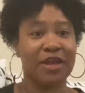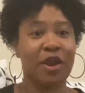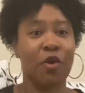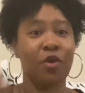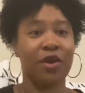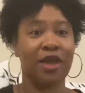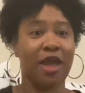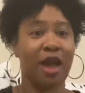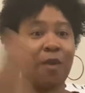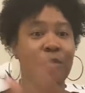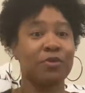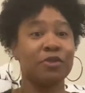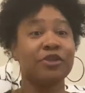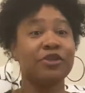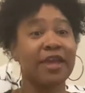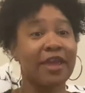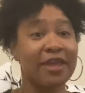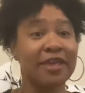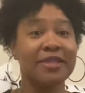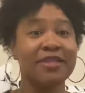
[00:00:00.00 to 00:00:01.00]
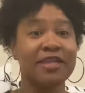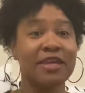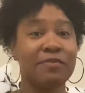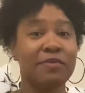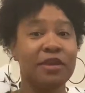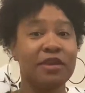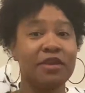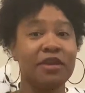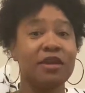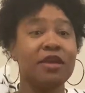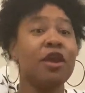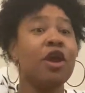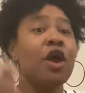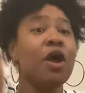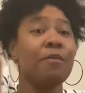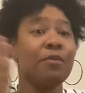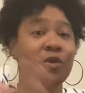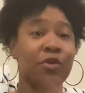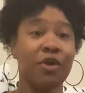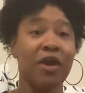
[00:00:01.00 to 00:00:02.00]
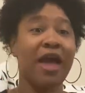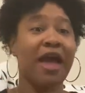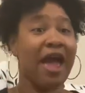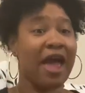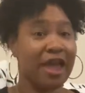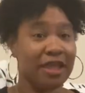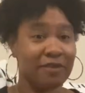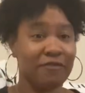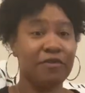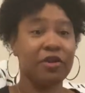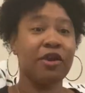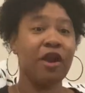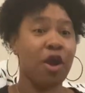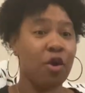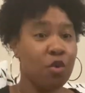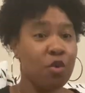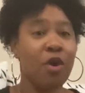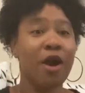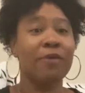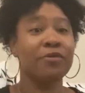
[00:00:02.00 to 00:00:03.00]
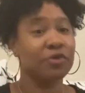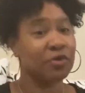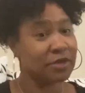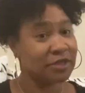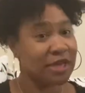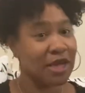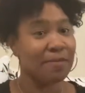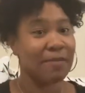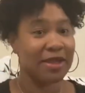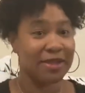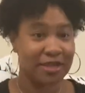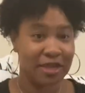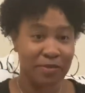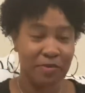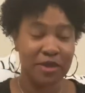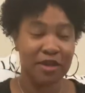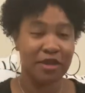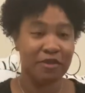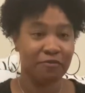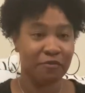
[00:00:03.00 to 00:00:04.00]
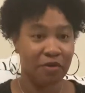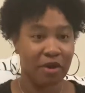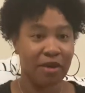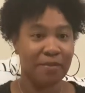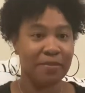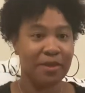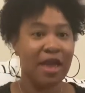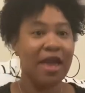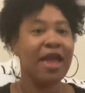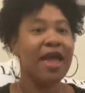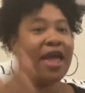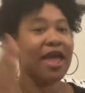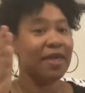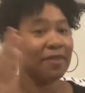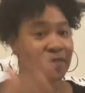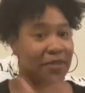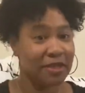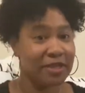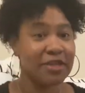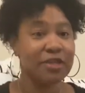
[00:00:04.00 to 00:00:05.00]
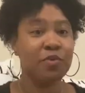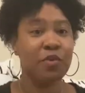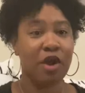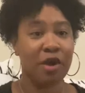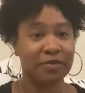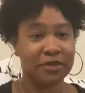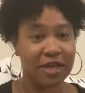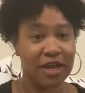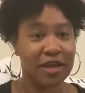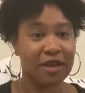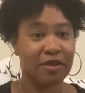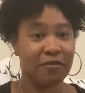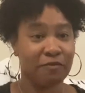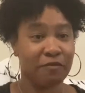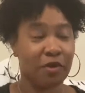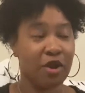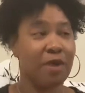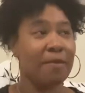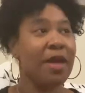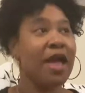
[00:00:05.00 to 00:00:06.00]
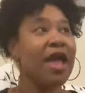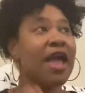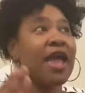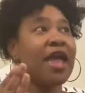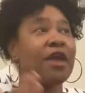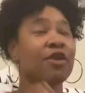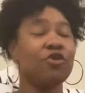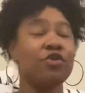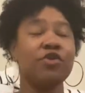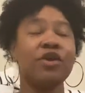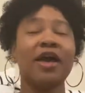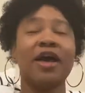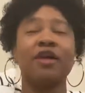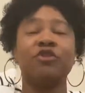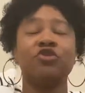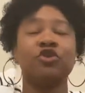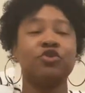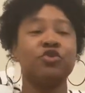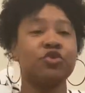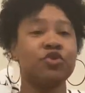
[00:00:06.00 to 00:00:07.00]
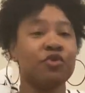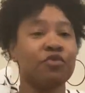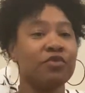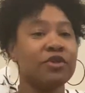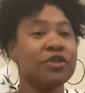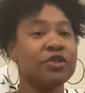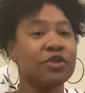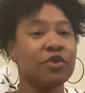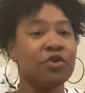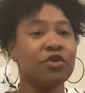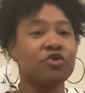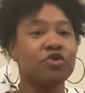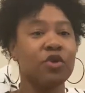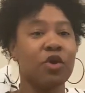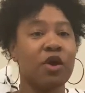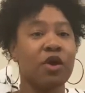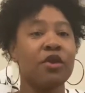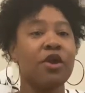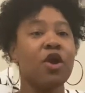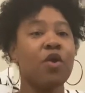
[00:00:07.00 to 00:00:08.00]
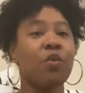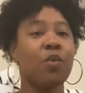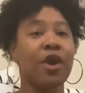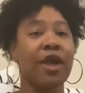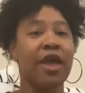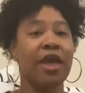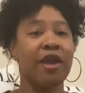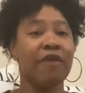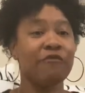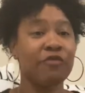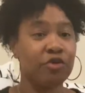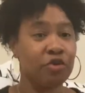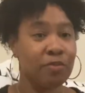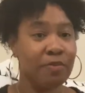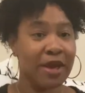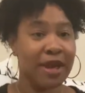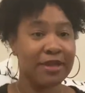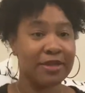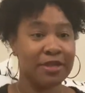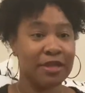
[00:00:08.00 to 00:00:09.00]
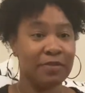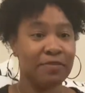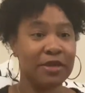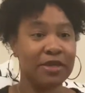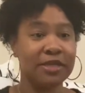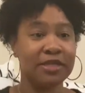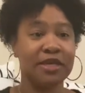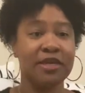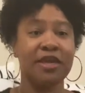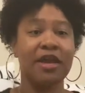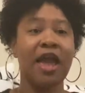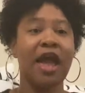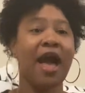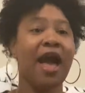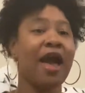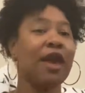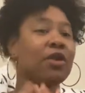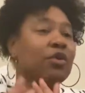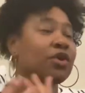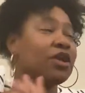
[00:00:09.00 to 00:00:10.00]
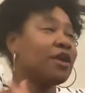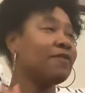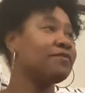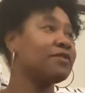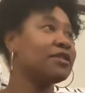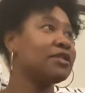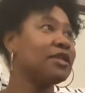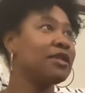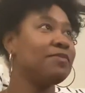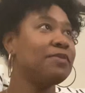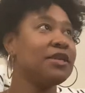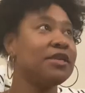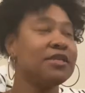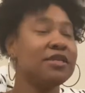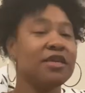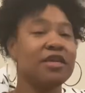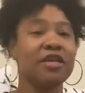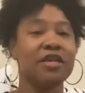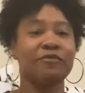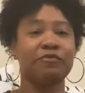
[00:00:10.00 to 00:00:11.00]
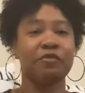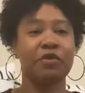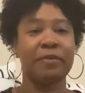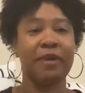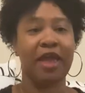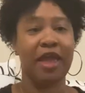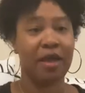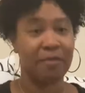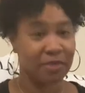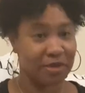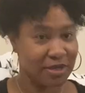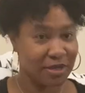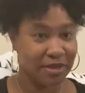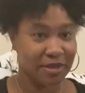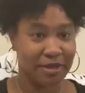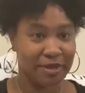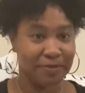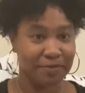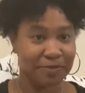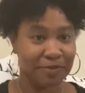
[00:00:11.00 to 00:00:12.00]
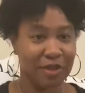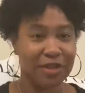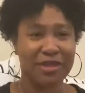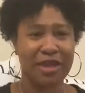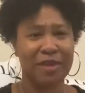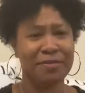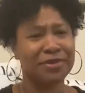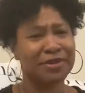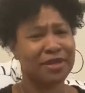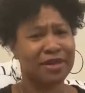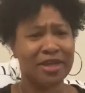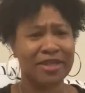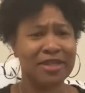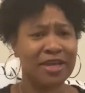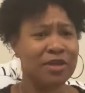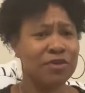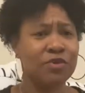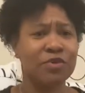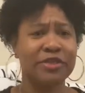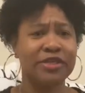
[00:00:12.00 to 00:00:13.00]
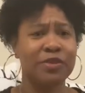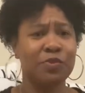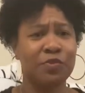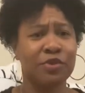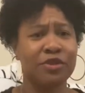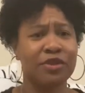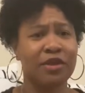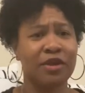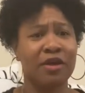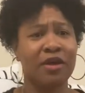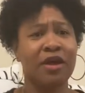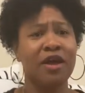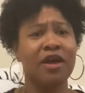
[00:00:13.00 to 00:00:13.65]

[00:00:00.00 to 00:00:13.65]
okay, I'm taking CBD, but I had to figure out who I was going to take my CBD from. And this is where I'm taking it from. And you guys should do your research on wherever you buy CBD. I don't care if the CBD is from Amazon, because Amazon ain't saying you with the